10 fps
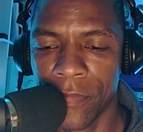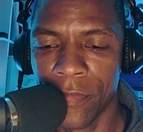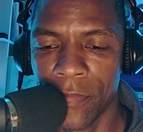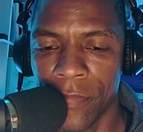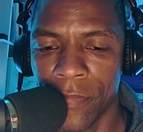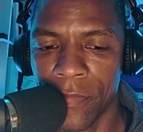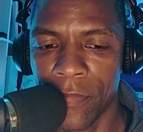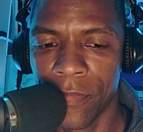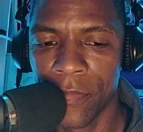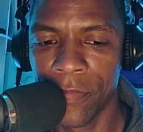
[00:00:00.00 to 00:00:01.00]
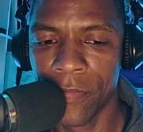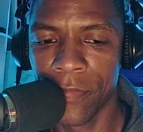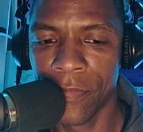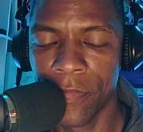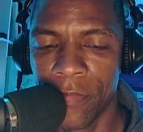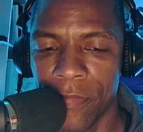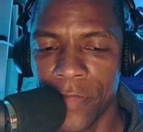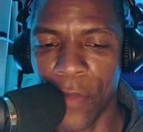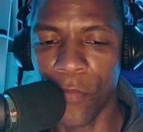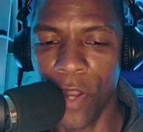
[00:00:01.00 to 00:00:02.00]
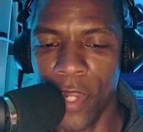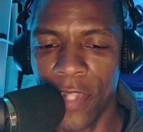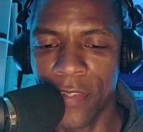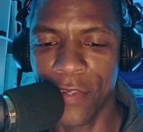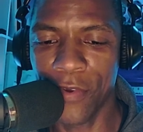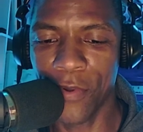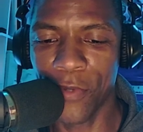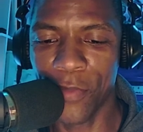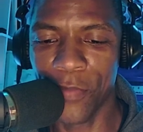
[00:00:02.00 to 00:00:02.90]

walked down the aisle, the couple walked out of municipal